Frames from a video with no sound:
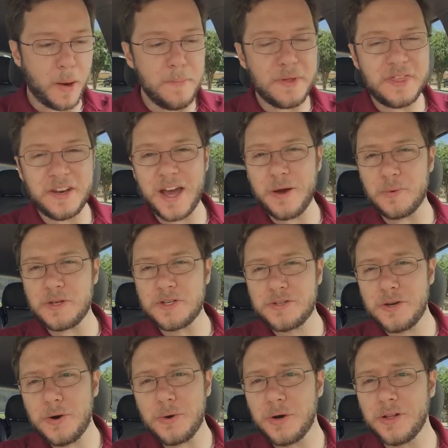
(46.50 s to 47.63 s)
But the night was
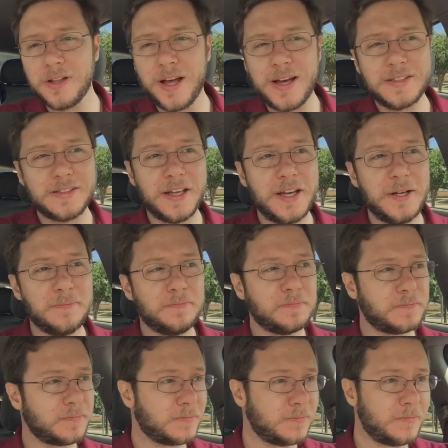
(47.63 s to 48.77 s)
so good last night.
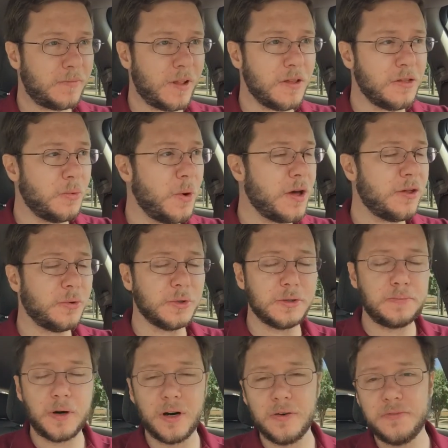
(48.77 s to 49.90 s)
The weather was
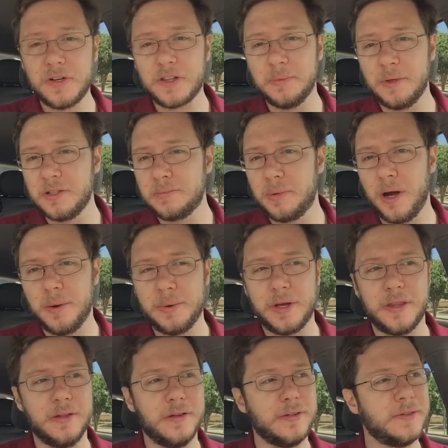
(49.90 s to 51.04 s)
perfect. I mean, it was probably
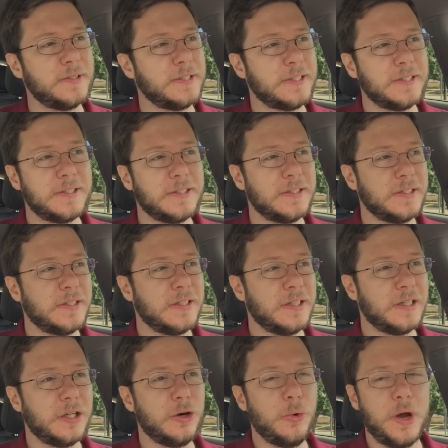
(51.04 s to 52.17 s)
in the
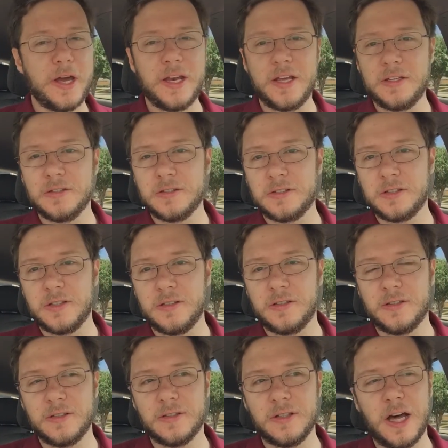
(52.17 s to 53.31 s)
low 80s.
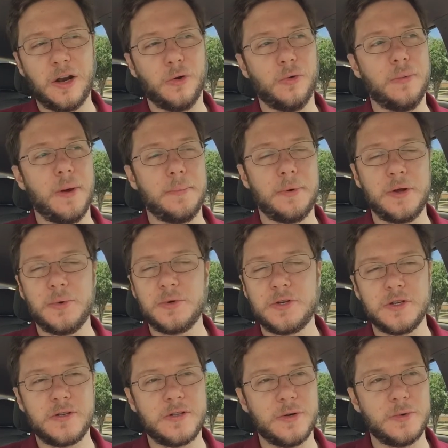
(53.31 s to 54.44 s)
I don't remember. It was
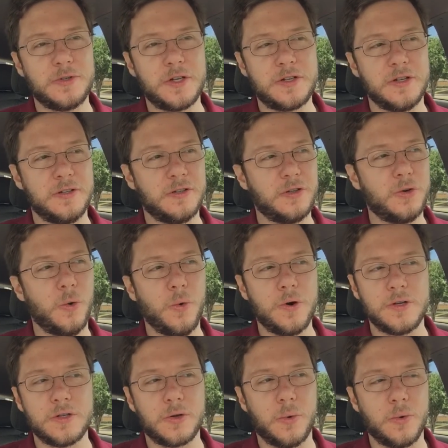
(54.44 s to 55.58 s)
just it was such a
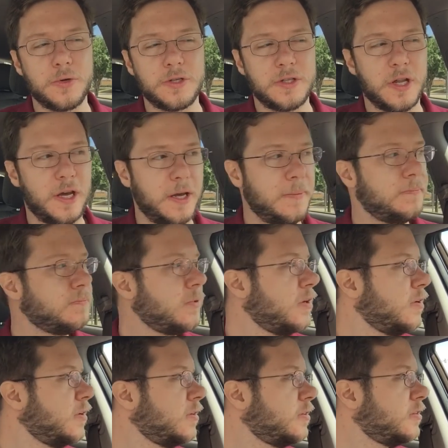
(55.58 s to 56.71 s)
gorgeous, gorgeous night.
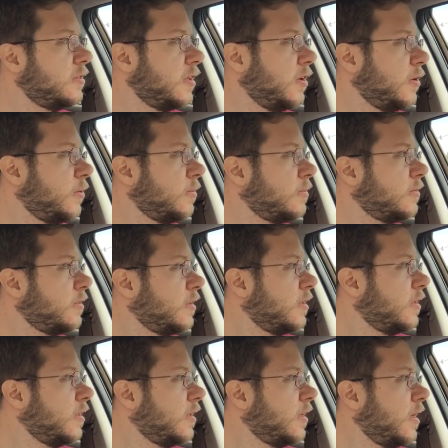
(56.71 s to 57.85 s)
So
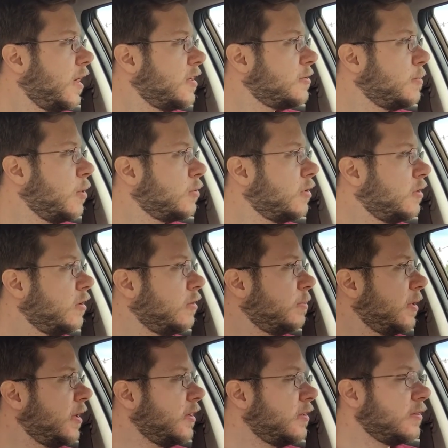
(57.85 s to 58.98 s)
I smoked a little
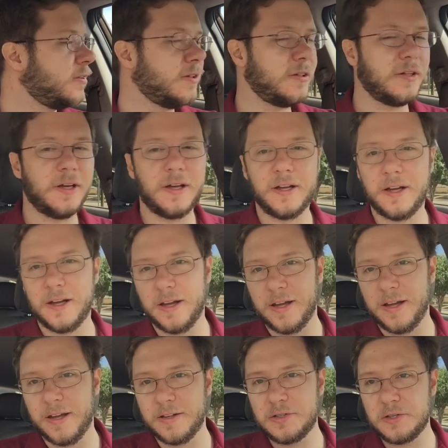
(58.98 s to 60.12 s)
bit, and I
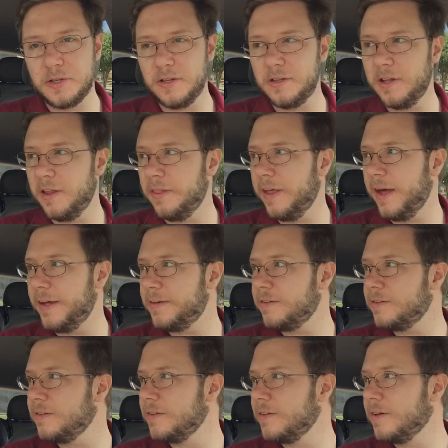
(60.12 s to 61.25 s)
uh, shouldn't have done
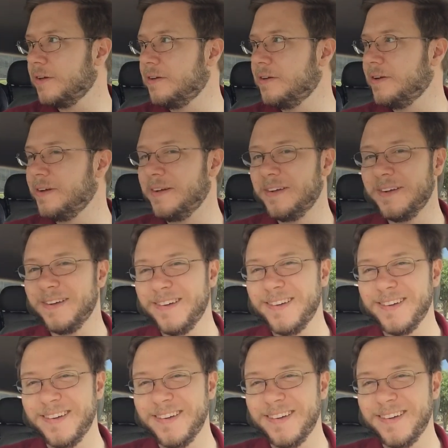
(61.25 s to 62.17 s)
that.